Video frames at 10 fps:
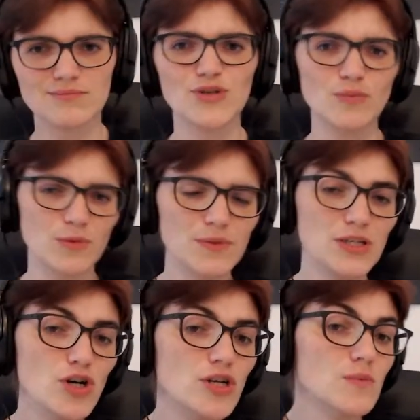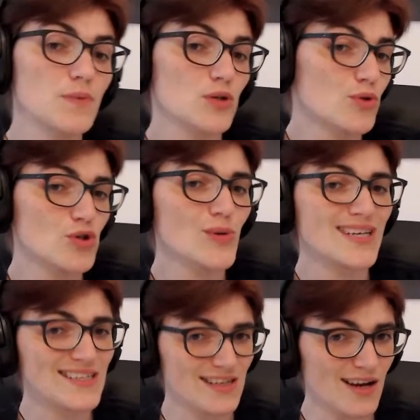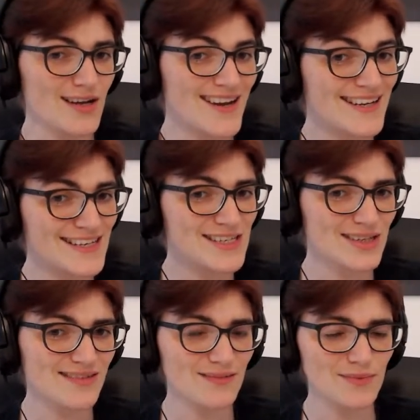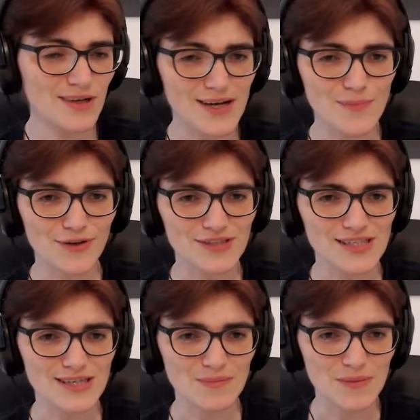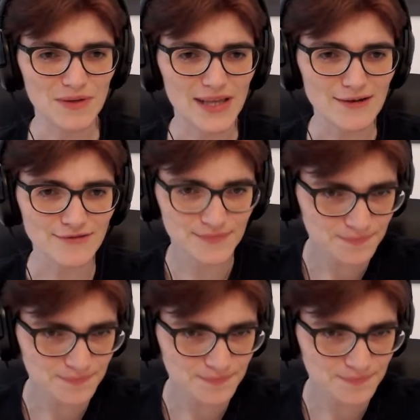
Probably not, but also it is a hypothesis that people have.